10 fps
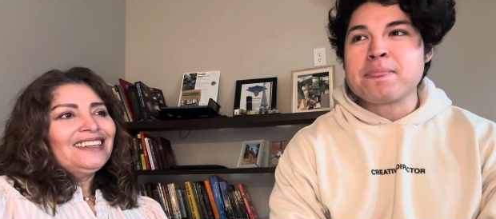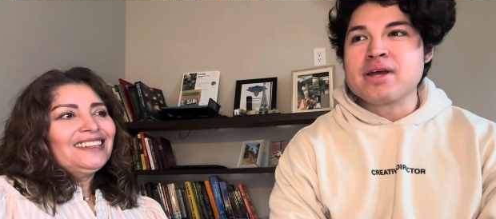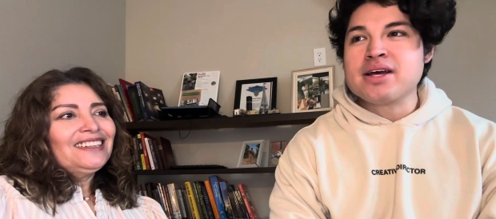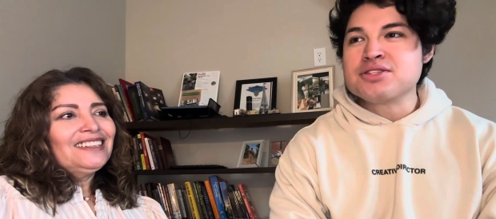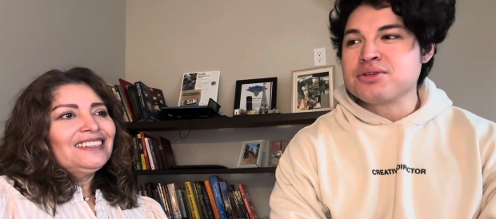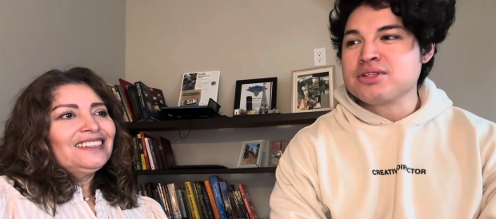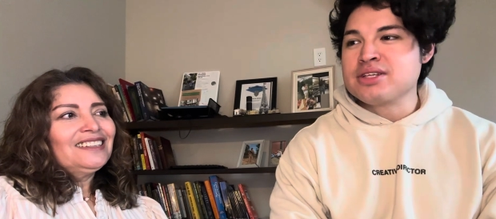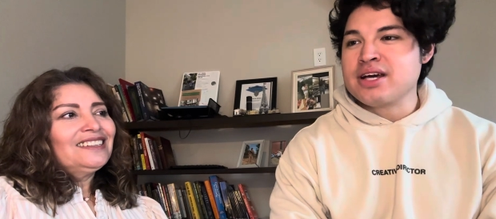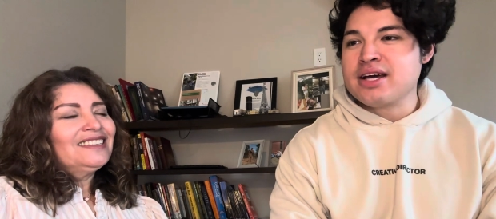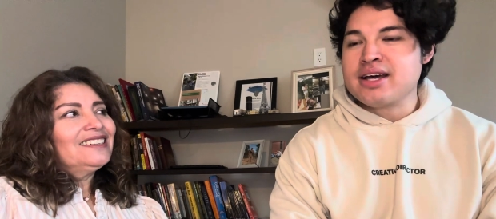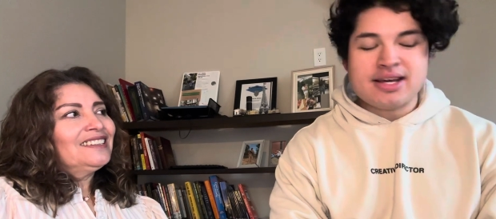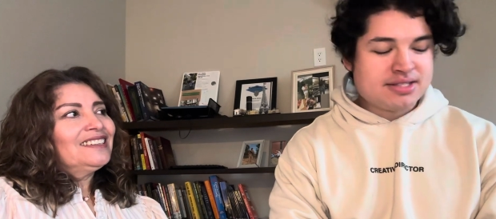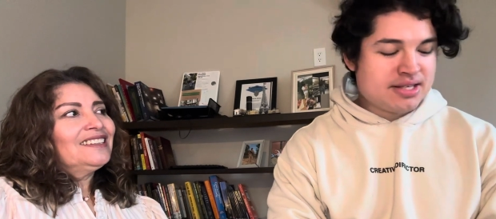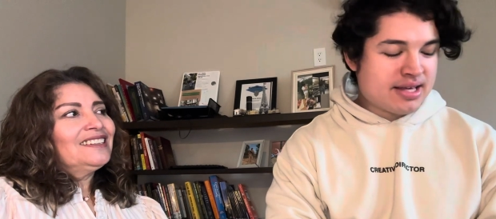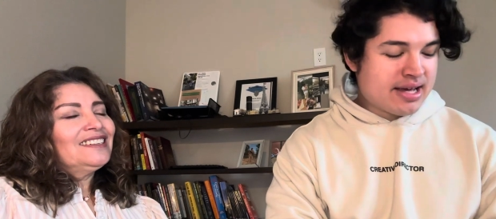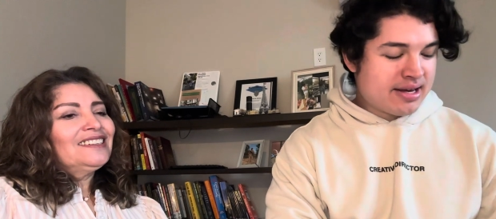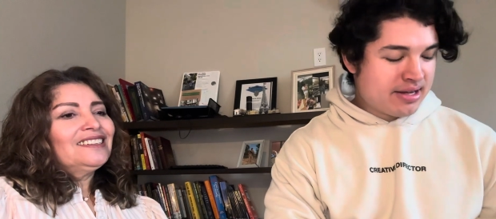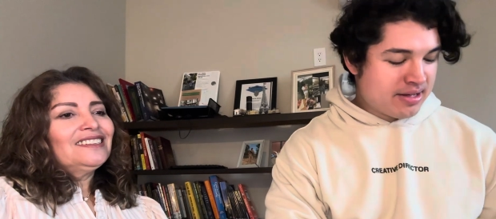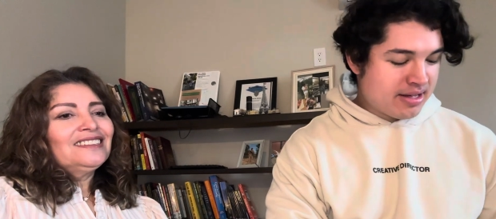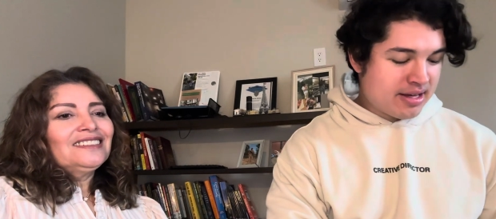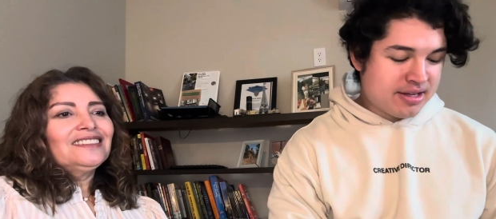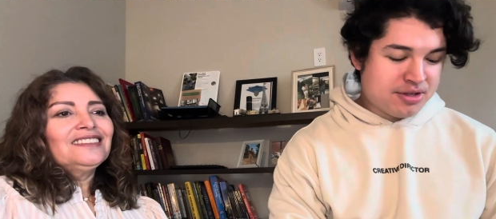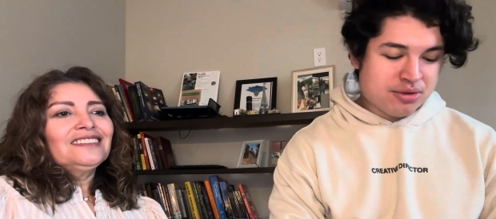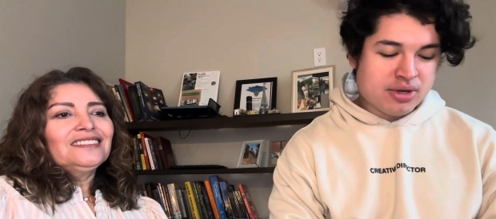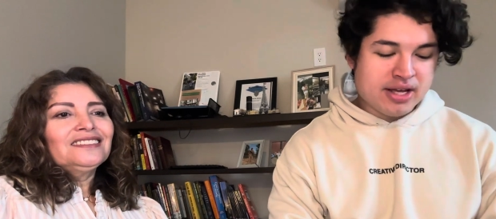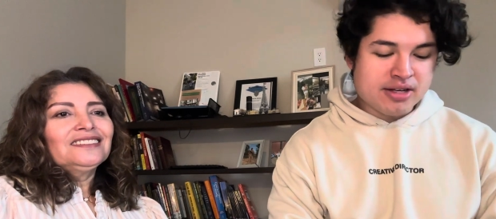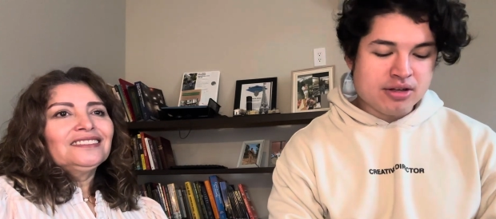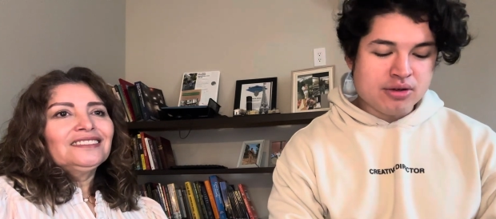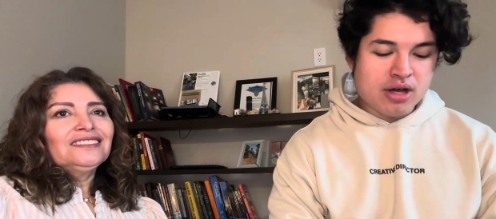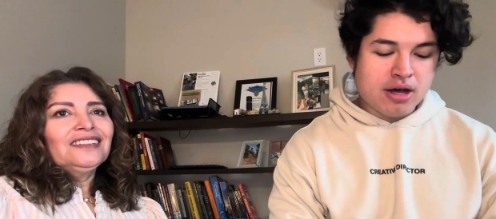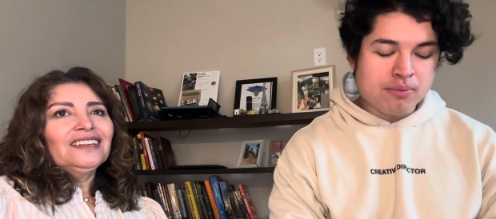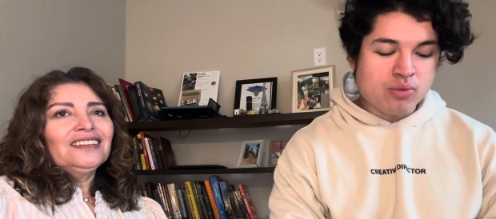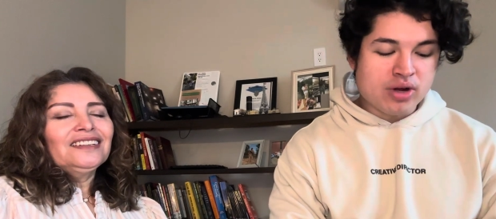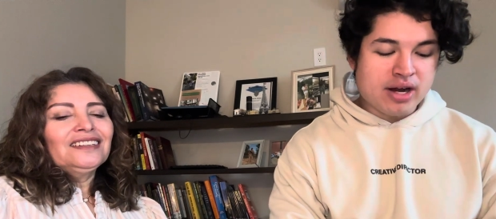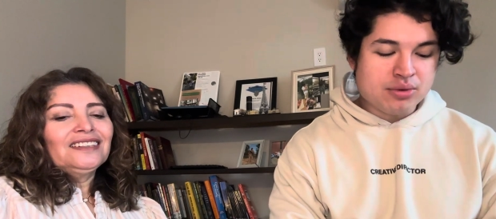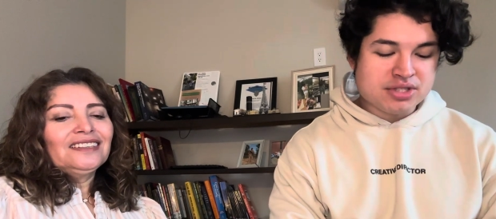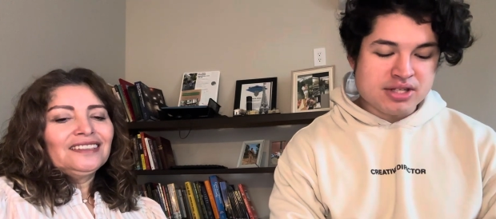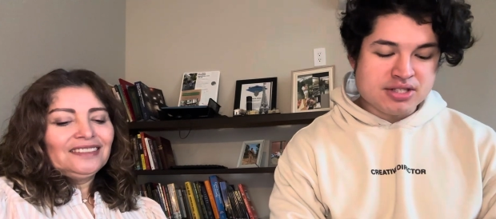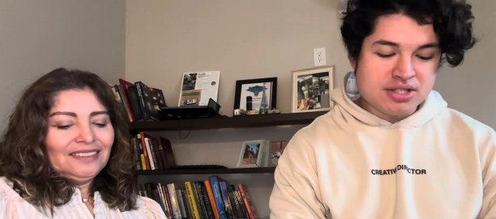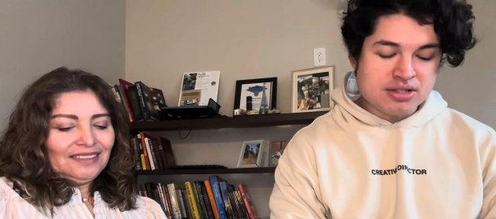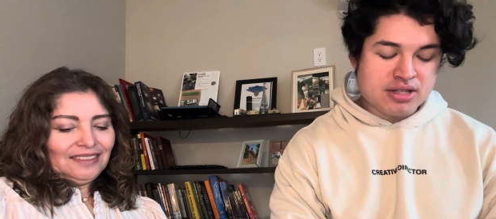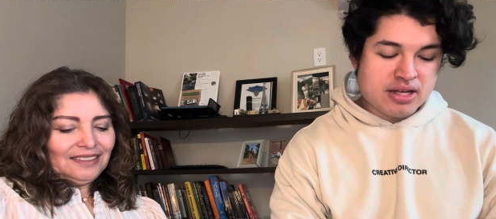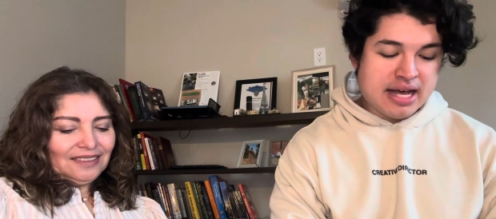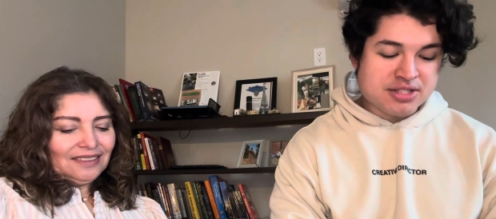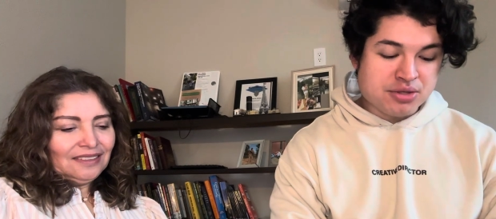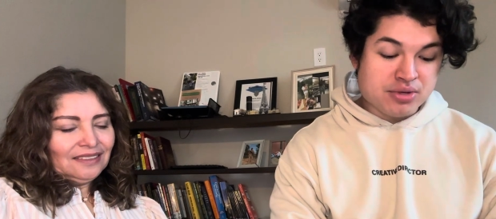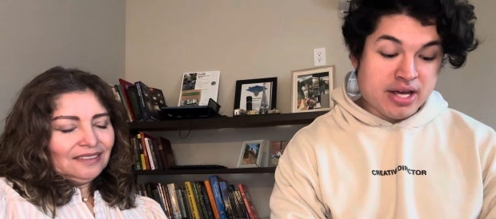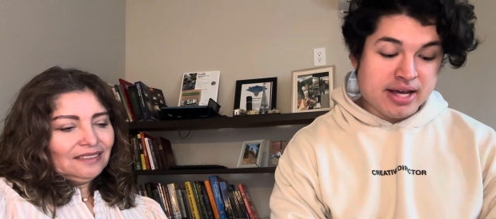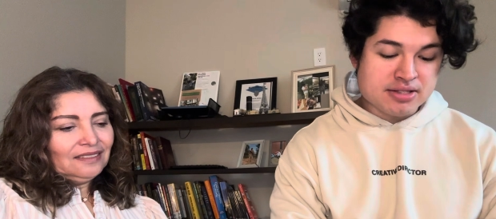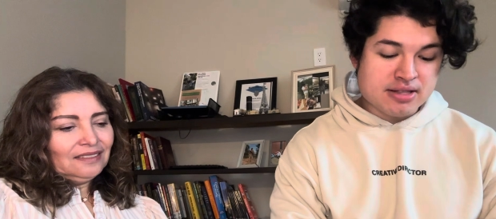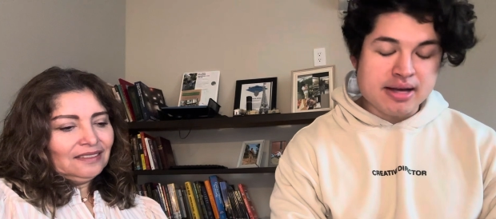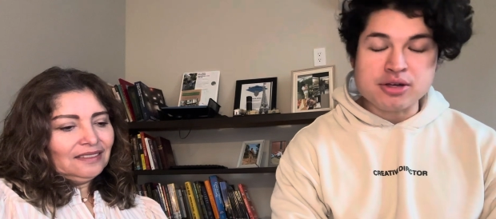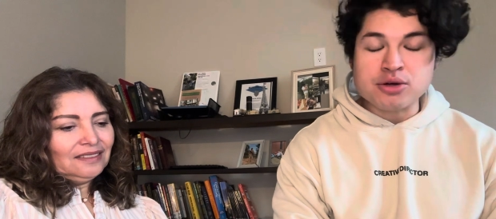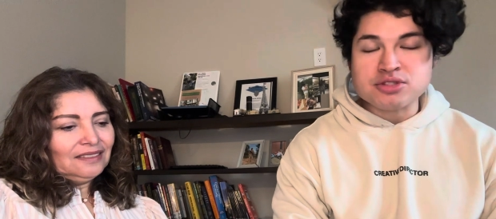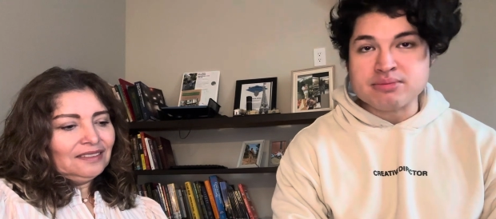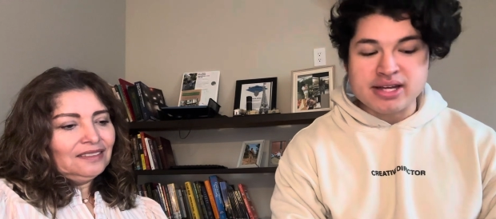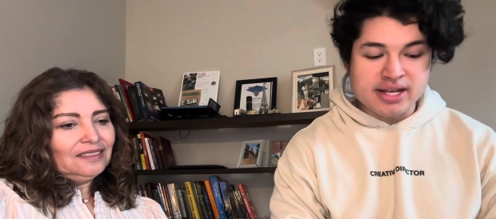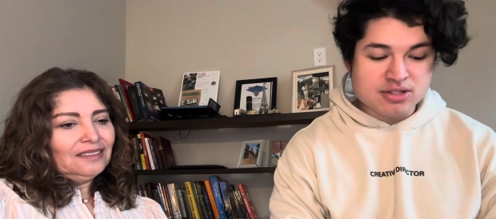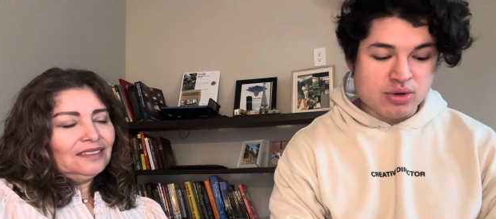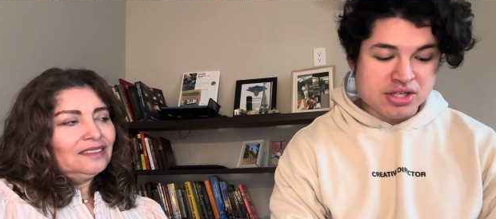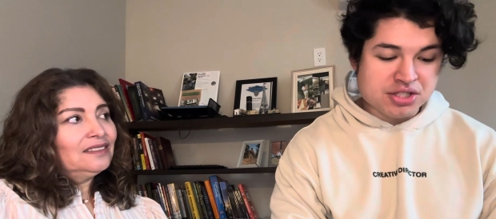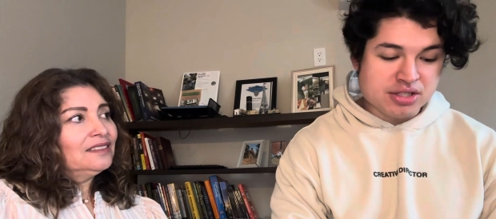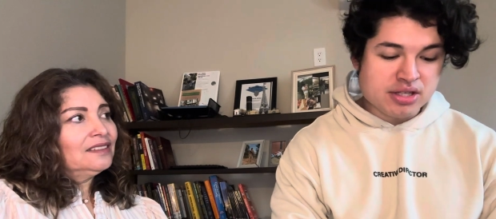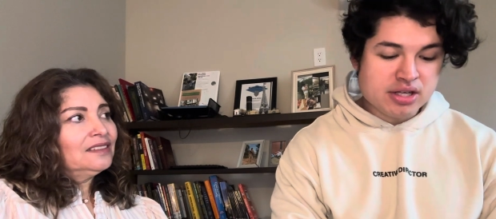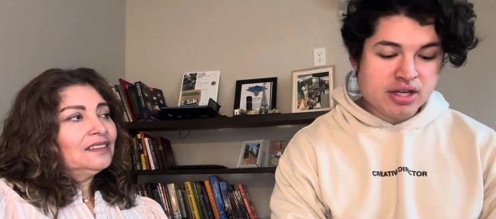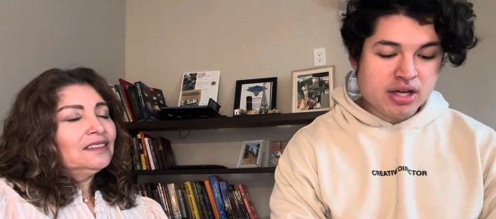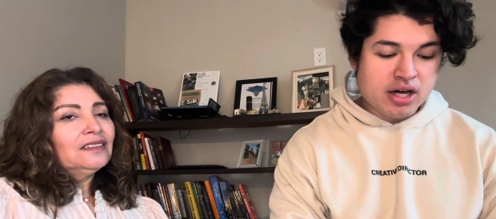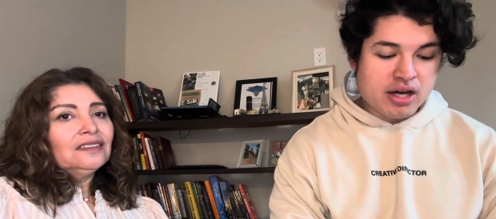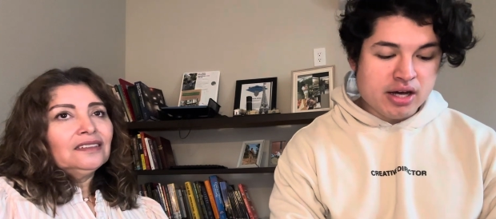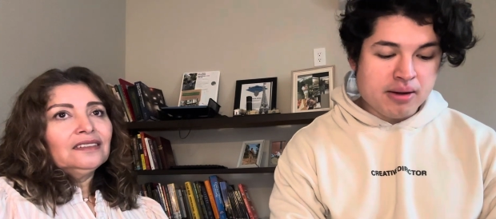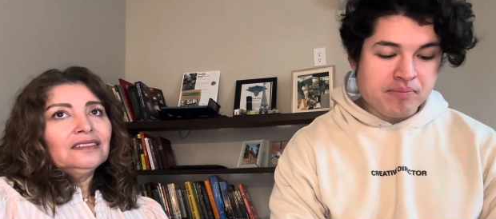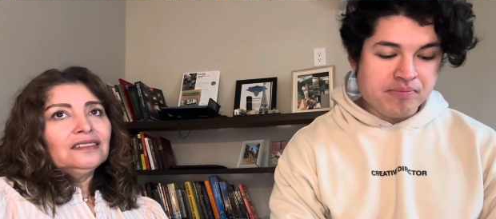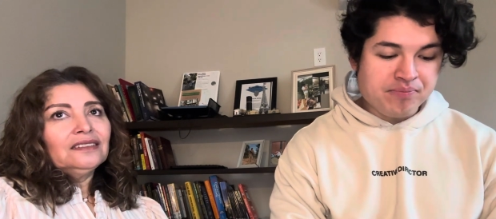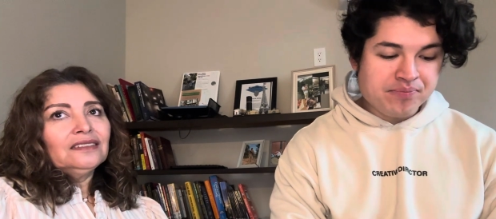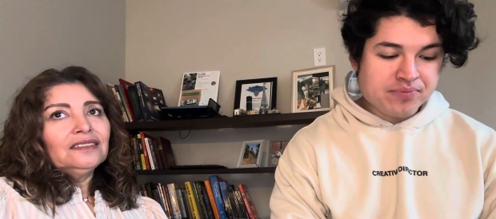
Speaker 1: yeah, I totally, I, I see that. I, I do. And um, what I was going to ask you next, that goes to my next question. Um,